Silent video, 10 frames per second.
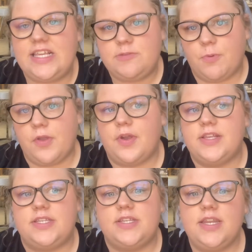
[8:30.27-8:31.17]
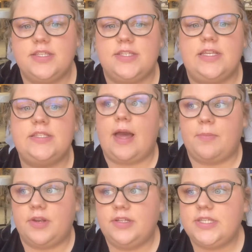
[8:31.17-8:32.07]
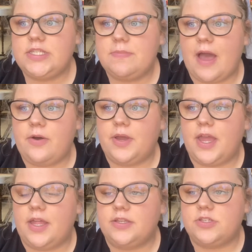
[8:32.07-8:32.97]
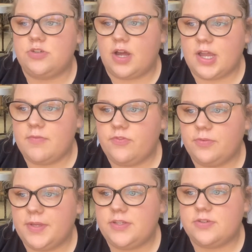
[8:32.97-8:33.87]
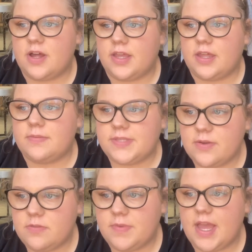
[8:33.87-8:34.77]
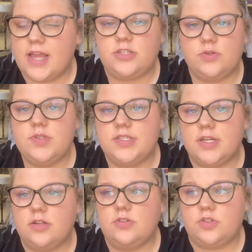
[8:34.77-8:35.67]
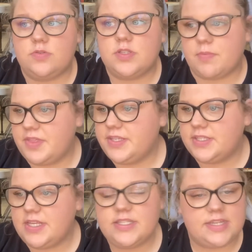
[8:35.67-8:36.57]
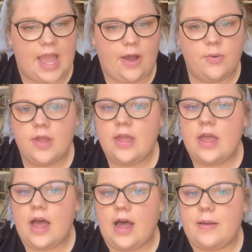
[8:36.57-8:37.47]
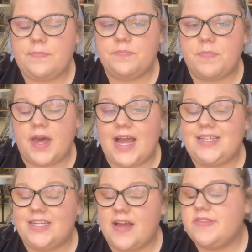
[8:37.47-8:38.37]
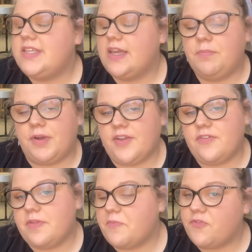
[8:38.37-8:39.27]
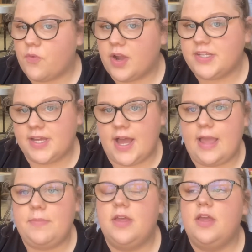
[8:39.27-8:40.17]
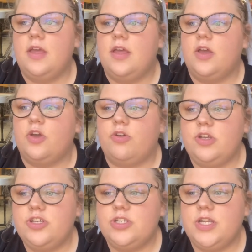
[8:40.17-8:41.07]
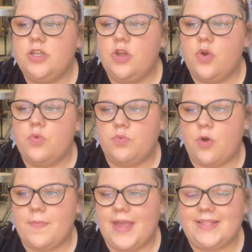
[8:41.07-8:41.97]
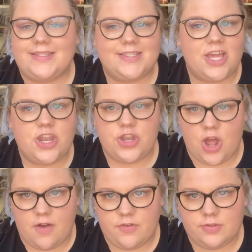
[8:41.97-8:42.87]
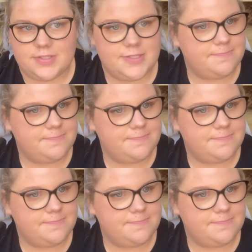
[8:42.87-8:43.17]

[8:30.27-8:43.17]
boy crazy tendencies. I'm gonna list them out, and do not come for me, do not get upset with me. I do still do some of these things now, but I did have to take a break from them for a time. Christian romance novels.